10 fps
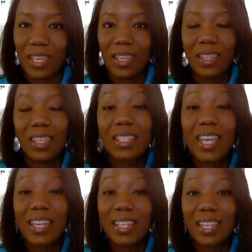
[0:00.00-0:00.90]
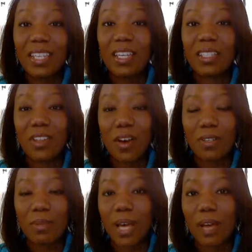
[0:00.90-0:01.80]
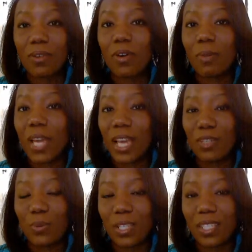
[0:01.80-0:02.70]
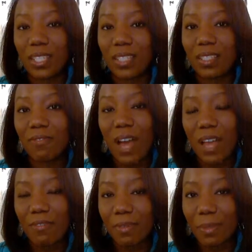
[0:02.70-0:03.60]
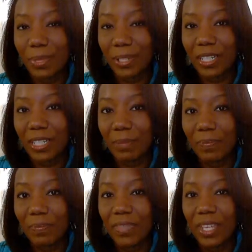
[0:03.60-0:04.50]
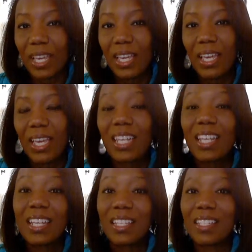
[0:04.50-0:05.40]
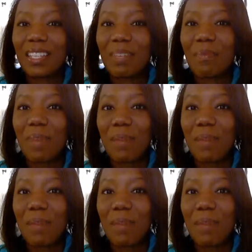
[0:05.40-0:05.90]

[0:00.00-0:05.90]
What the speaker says: This technique is talked about on page 165 of the book. In an instant, my